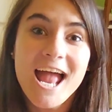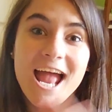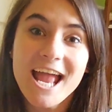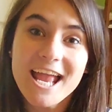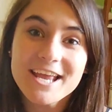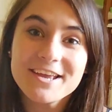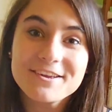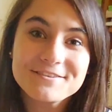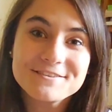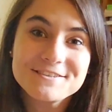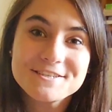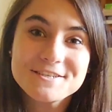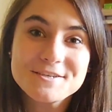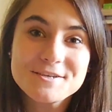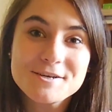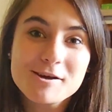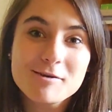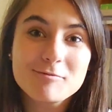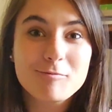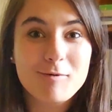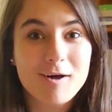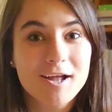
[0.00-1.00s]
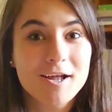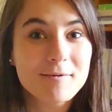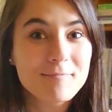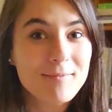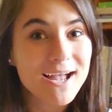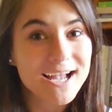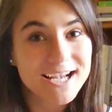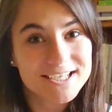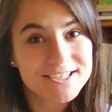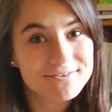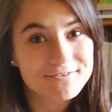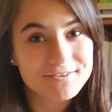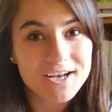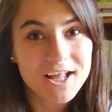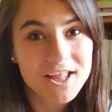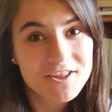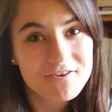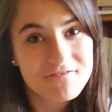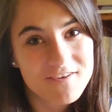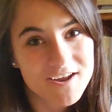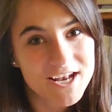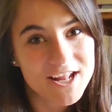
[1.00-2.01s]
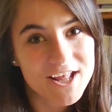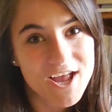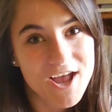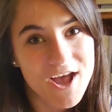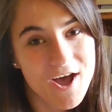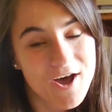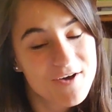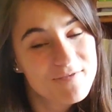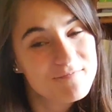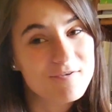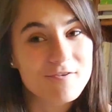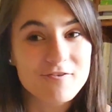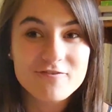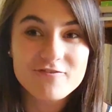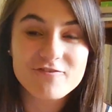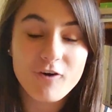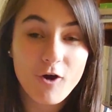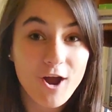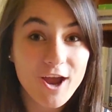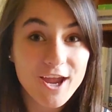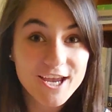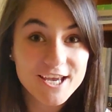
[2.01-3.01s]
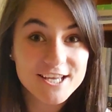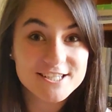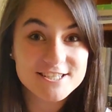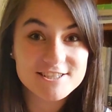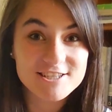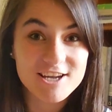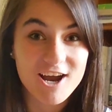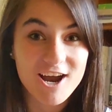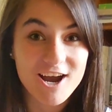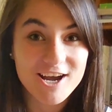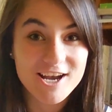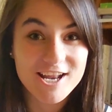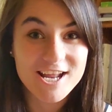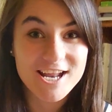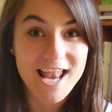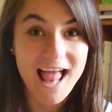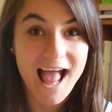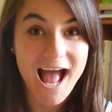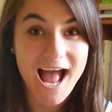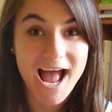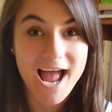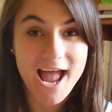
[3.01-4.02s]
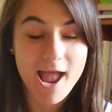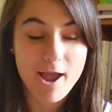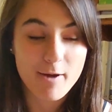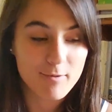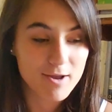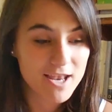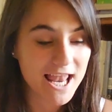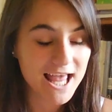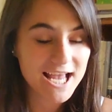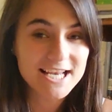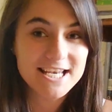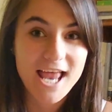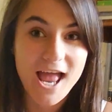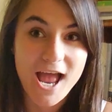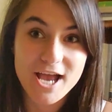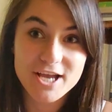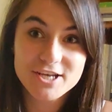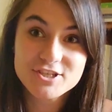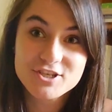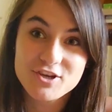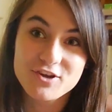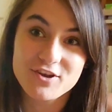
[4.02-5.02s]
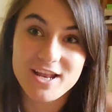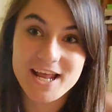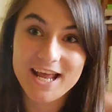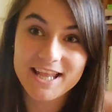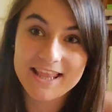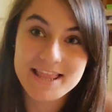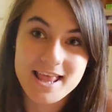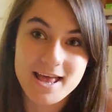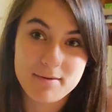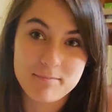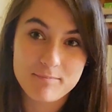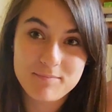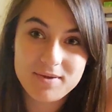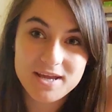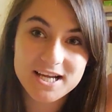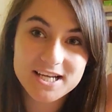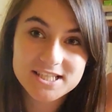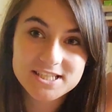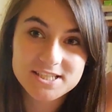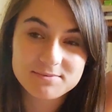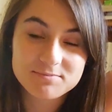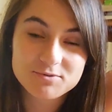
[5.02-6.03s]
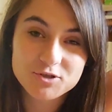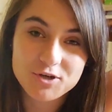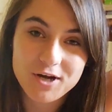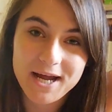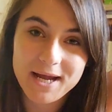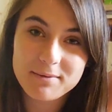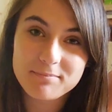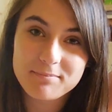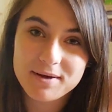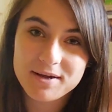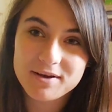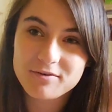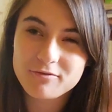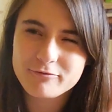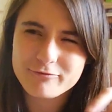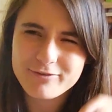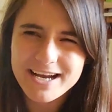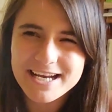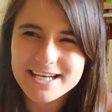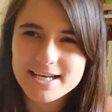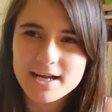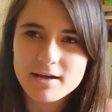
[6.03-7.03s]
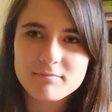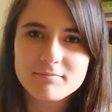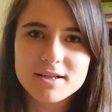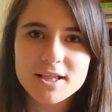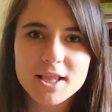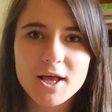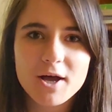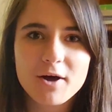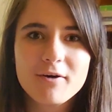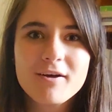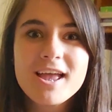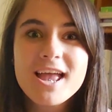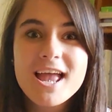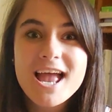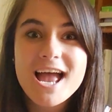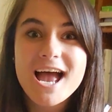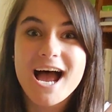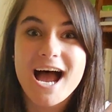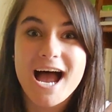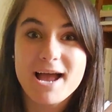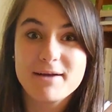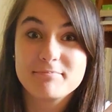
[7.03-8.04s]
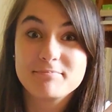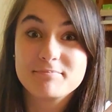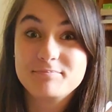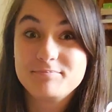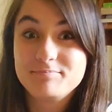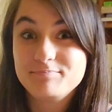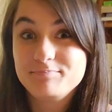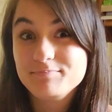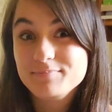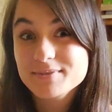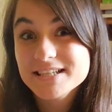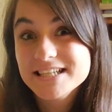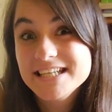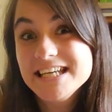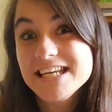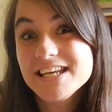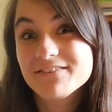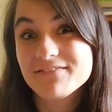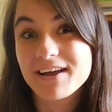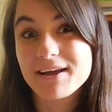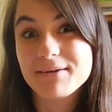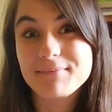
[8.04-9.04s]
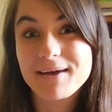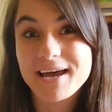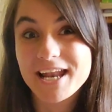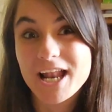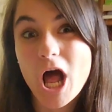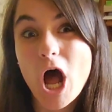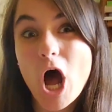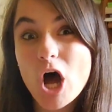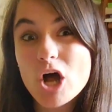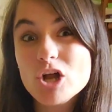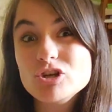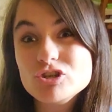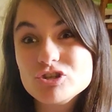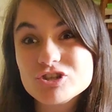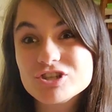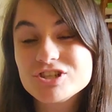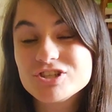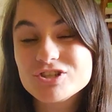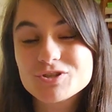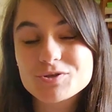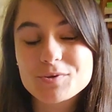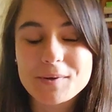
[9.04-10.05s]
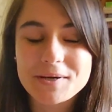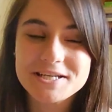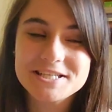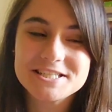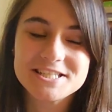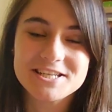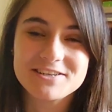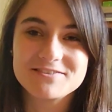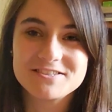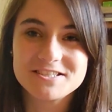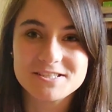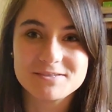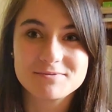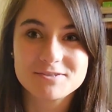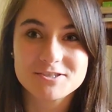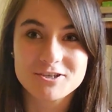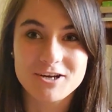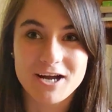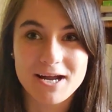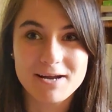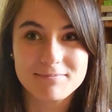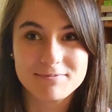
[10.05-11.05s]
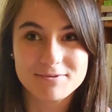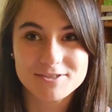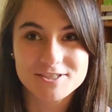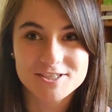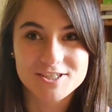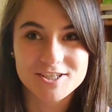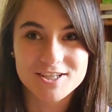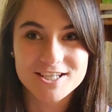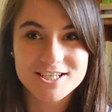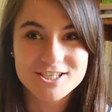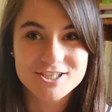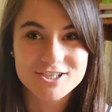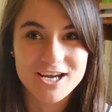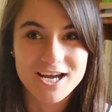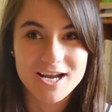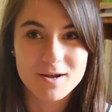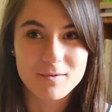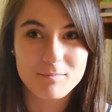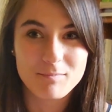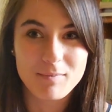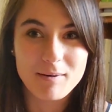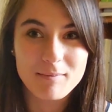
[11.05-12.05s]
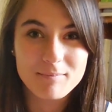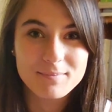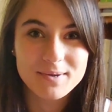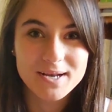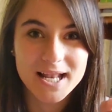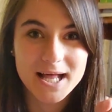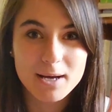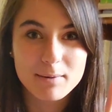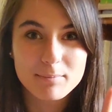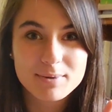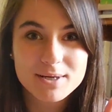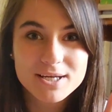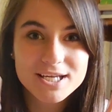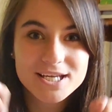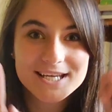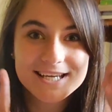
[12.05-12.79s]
Hey YouTube, welcome back to another video. Before I get started, I would like to ask you to hit that big subscribe button right down below. I believe I'm at 127 subscribers, so let's try to bump it up